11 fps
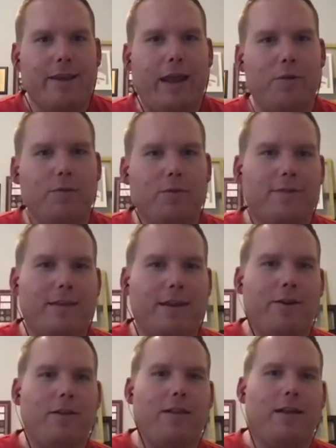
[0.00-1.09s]
don't
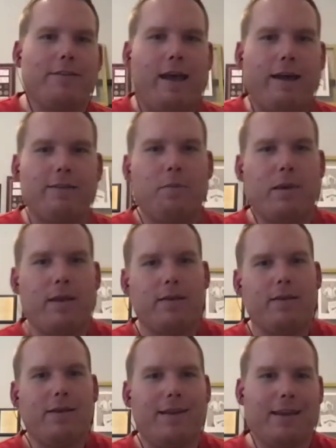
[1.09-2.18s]
hear a lot of talks about it
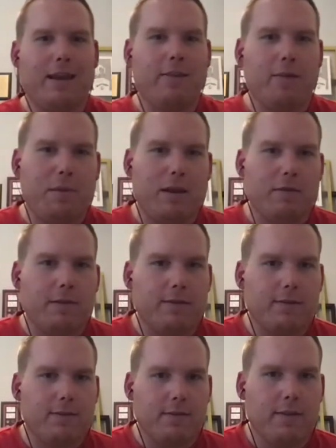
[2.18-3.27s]
and kind of the
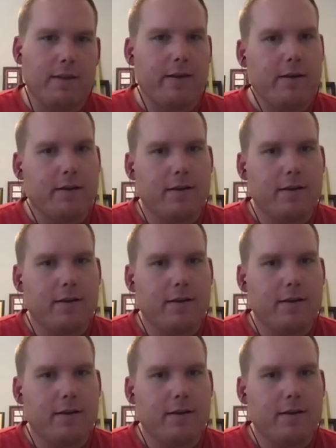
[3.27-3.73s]
benefits there.